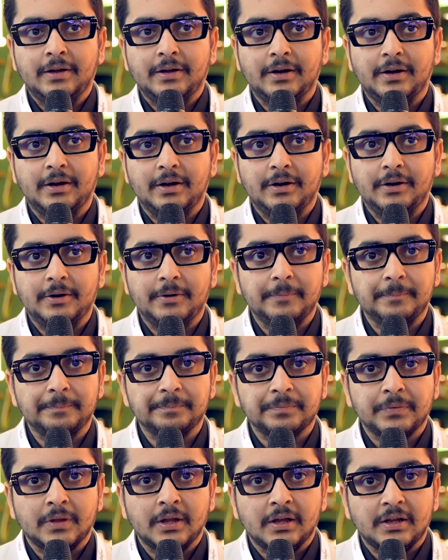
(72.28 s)

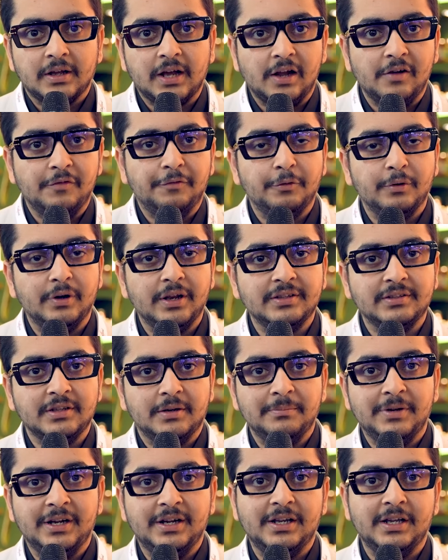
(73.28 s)
Gulfood is
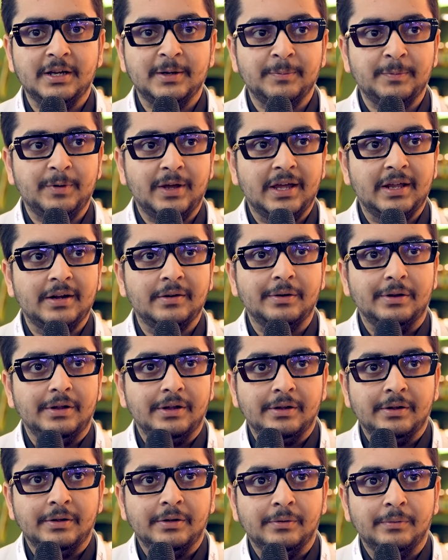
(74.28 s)
a medium
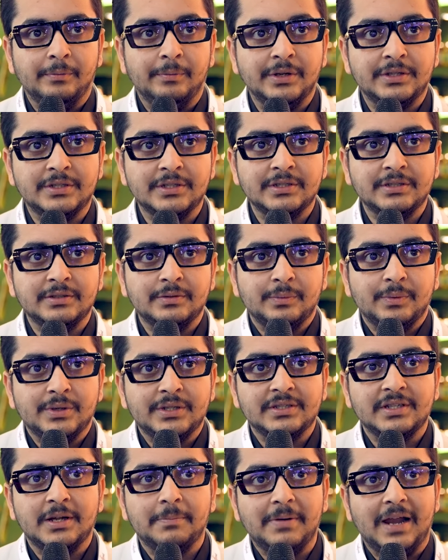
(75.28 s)
which
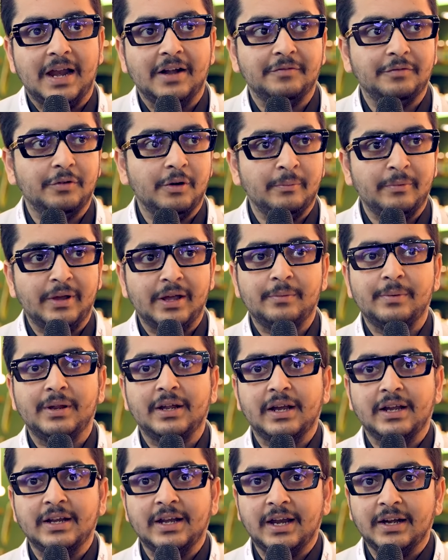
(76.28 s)
is a platform where we
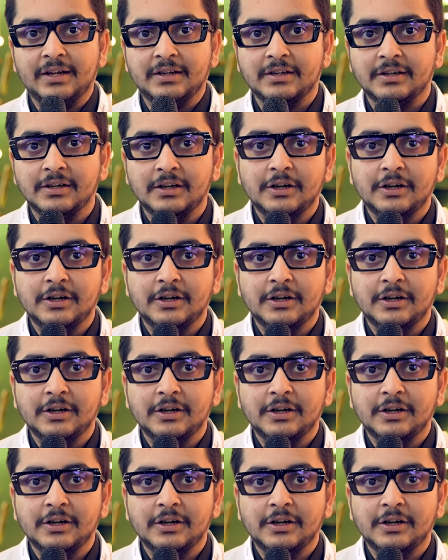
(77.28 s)
connect